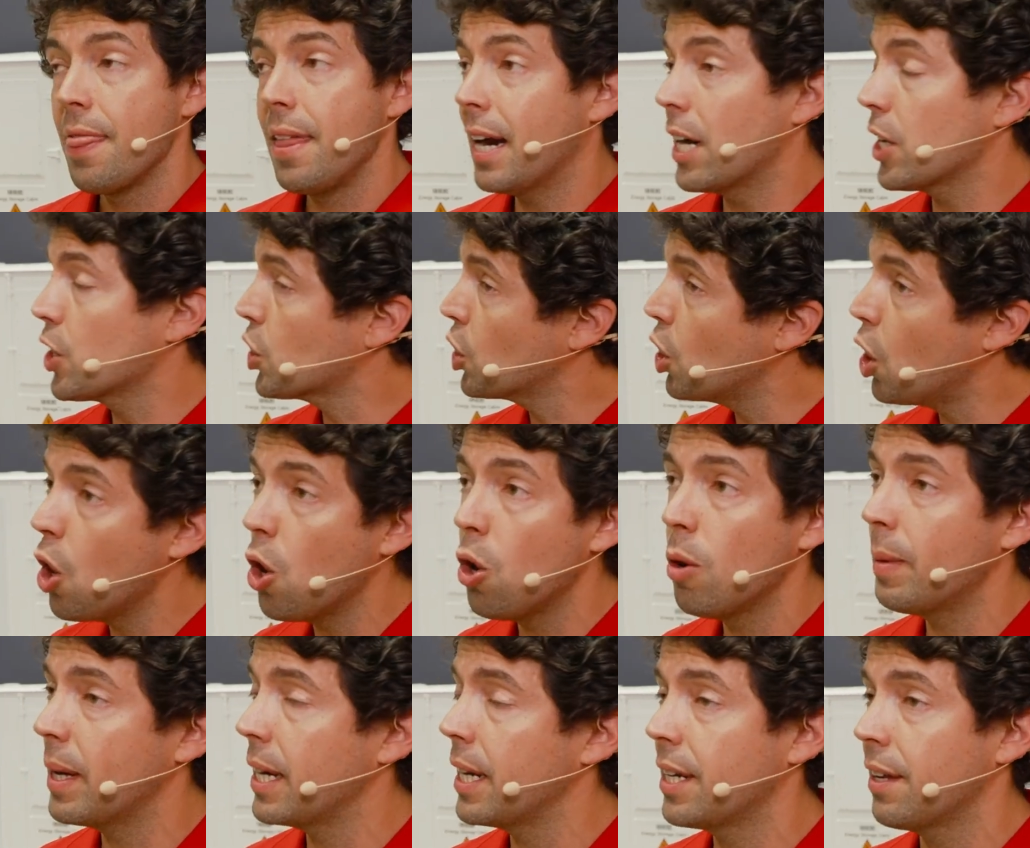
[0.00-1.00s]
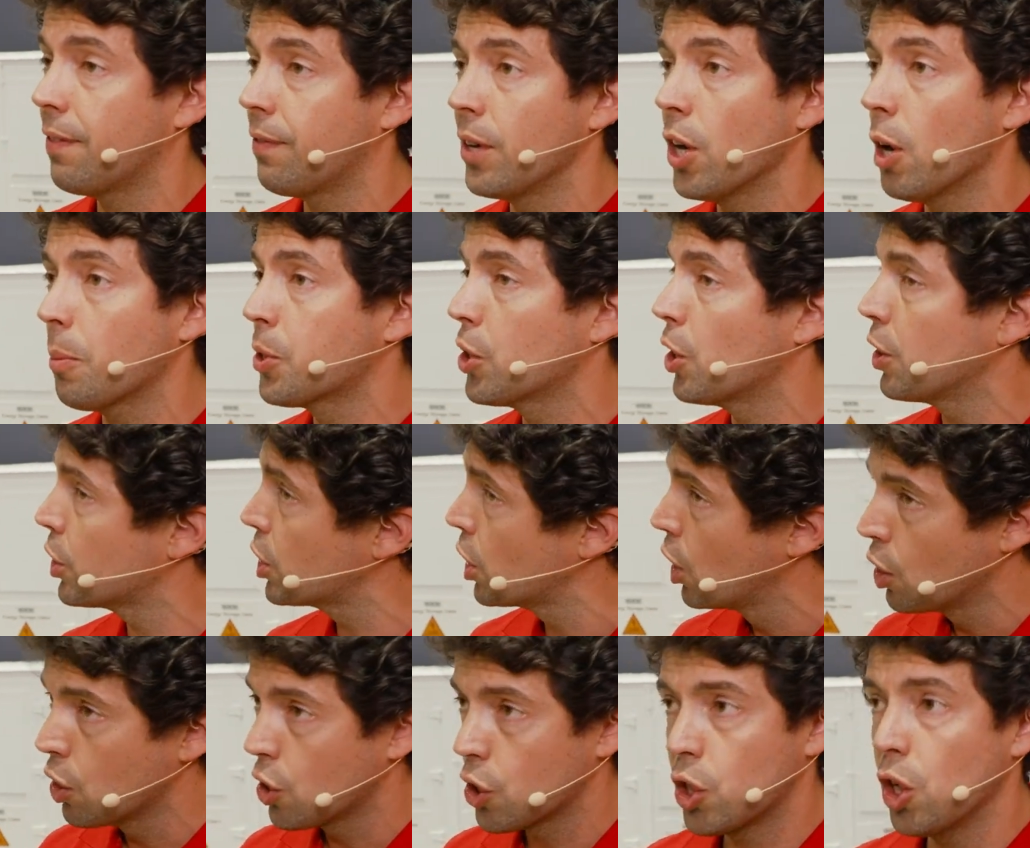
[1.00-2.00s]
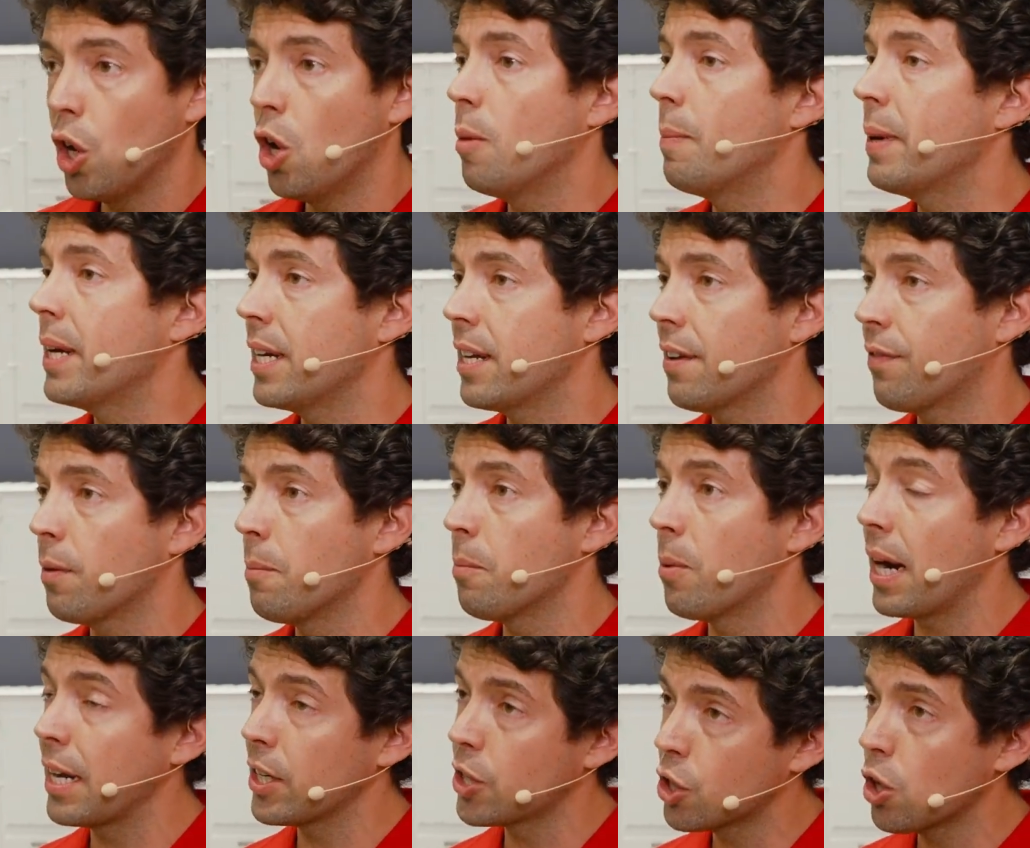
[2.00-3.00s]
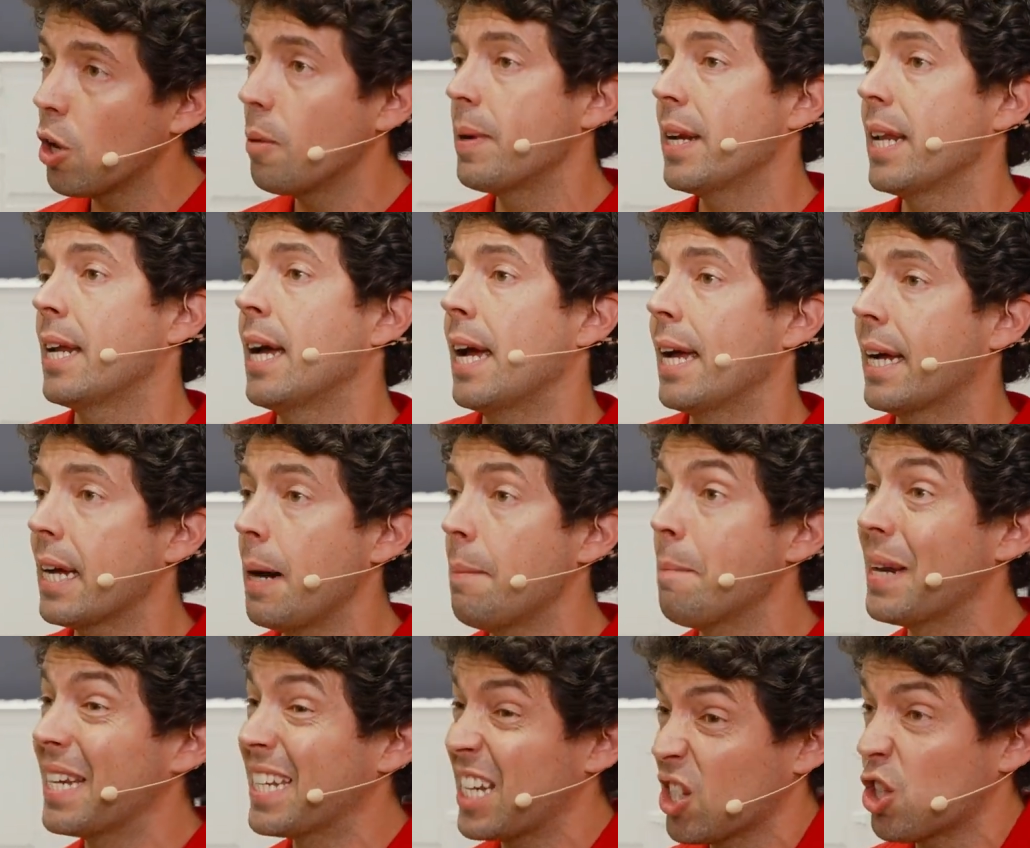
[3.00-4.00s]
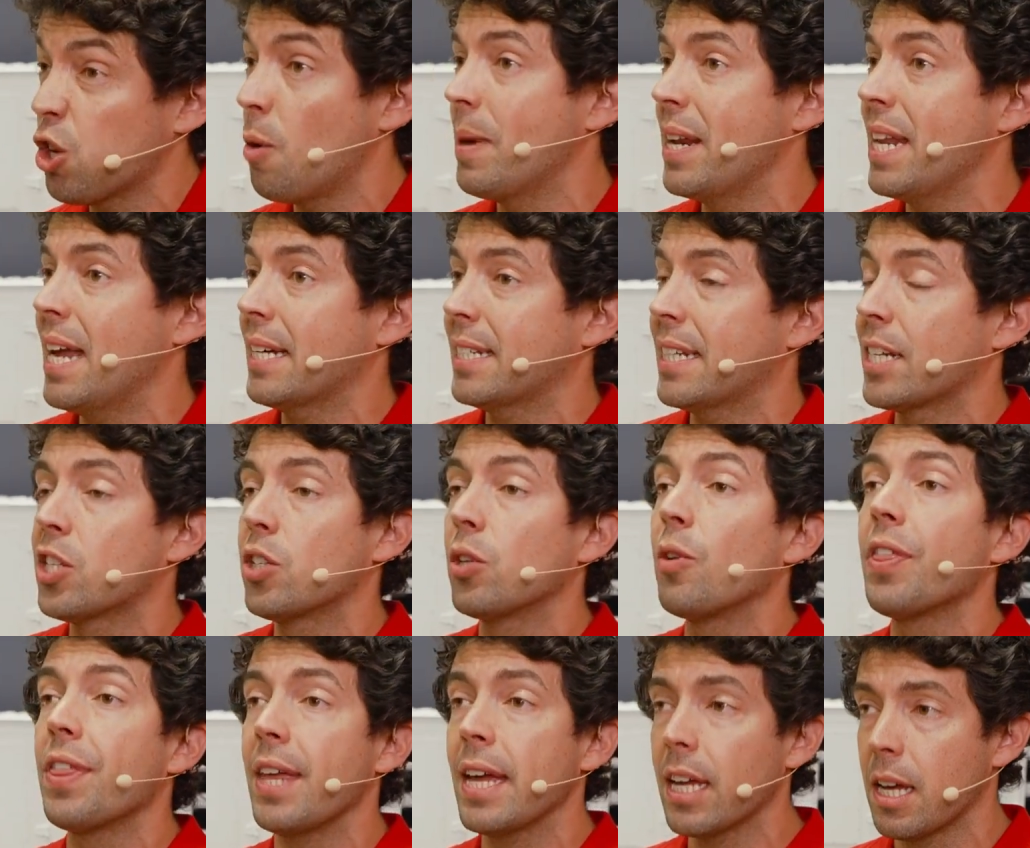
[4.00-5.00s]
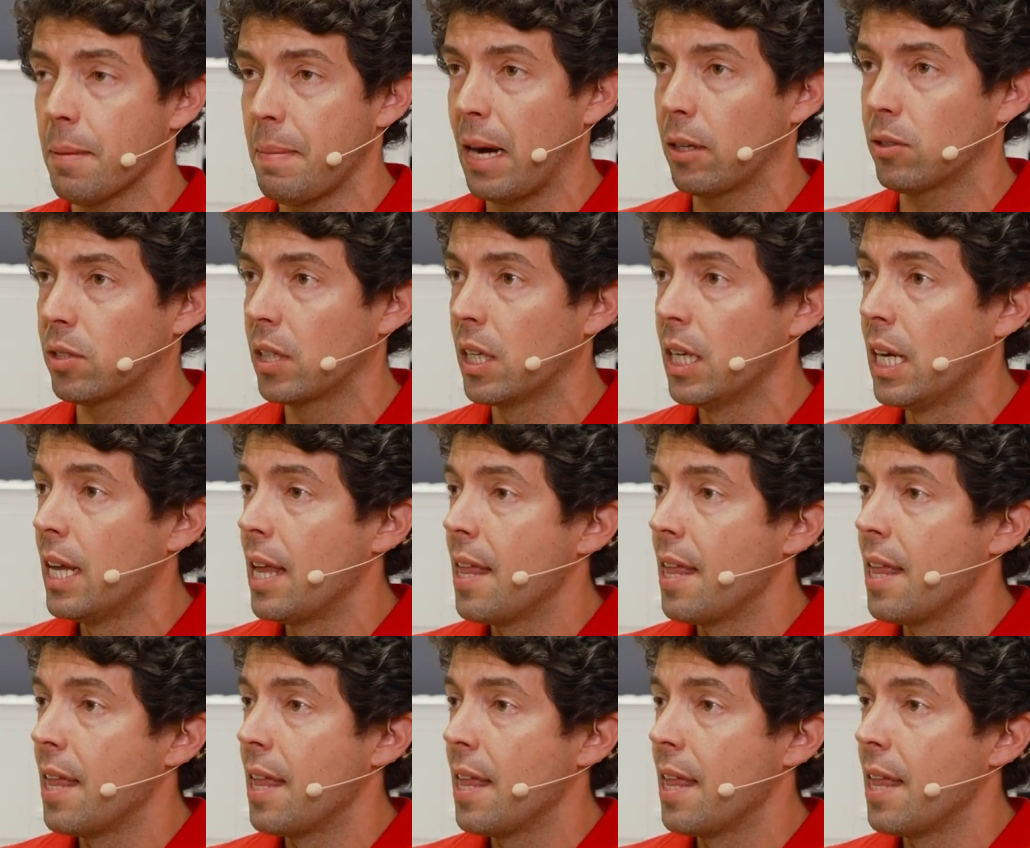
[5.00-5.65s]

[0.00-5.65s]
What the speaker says: there are so many different options, so many different brands, so many companies, and so many assets to think about.